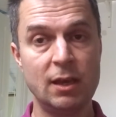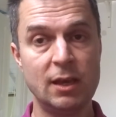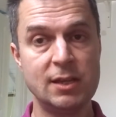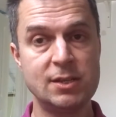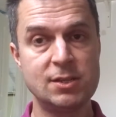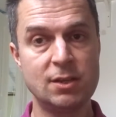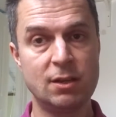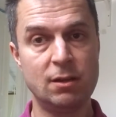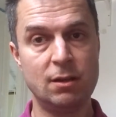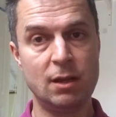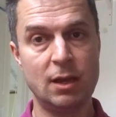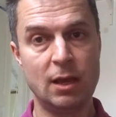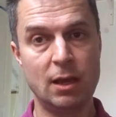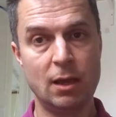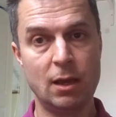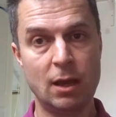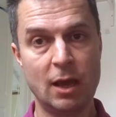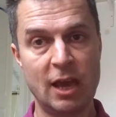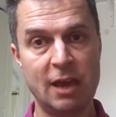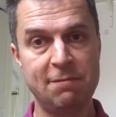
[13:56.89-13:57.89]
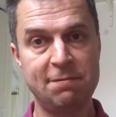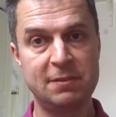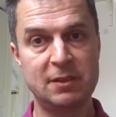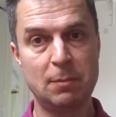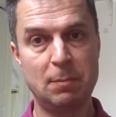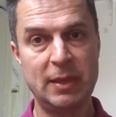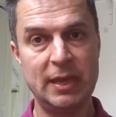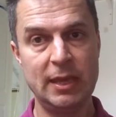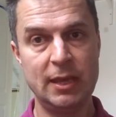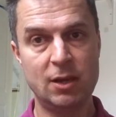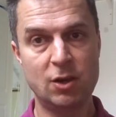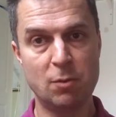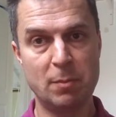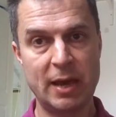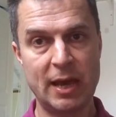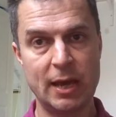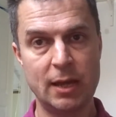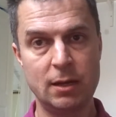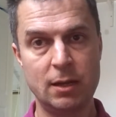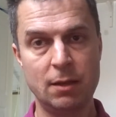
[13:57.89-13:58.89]
It's an FTP
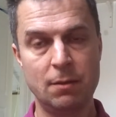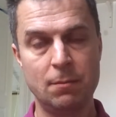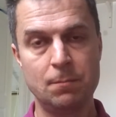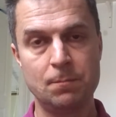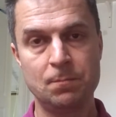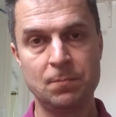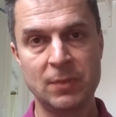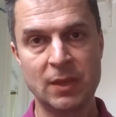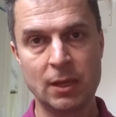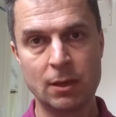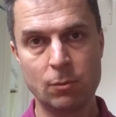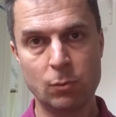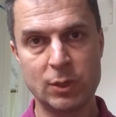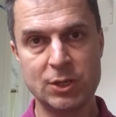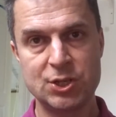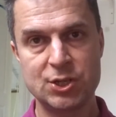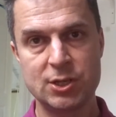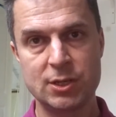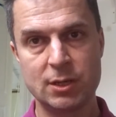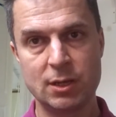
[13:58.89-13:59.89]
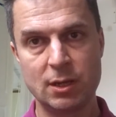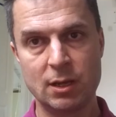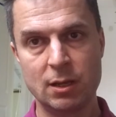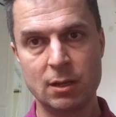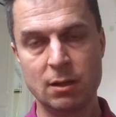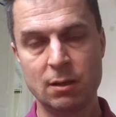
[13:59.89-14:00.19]
command, which